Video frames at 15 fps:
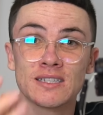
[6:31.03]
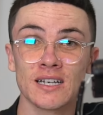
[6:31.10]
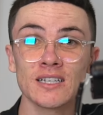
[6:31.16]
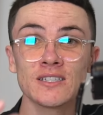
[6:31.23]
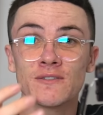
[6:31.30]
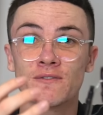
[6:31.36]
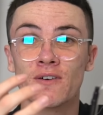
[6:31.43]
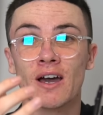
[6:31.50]

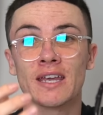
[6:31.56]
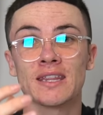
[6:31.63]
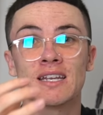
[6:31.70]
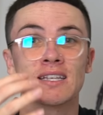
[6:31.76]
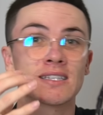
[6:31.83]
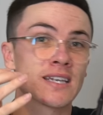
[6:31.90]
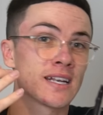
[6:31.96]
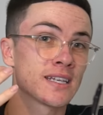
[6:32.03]
does find that
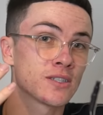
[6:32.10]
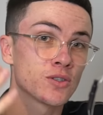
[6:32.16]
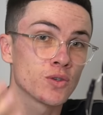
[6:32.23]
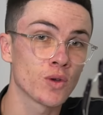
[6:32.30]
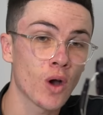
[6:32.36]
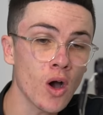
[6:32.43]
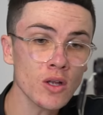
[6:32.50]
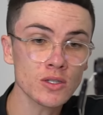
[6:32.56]
it's getting too
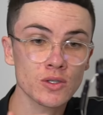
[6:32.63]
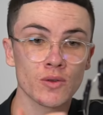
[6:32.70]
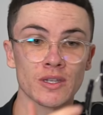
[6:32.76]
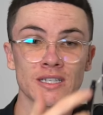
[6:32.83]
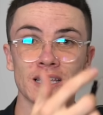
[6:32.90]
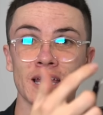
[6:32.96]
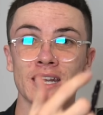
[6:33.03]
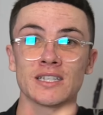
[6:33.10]
hot or
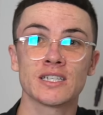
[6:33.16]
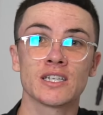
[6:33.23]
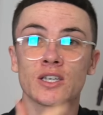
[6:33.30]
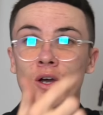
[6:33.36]
there's energy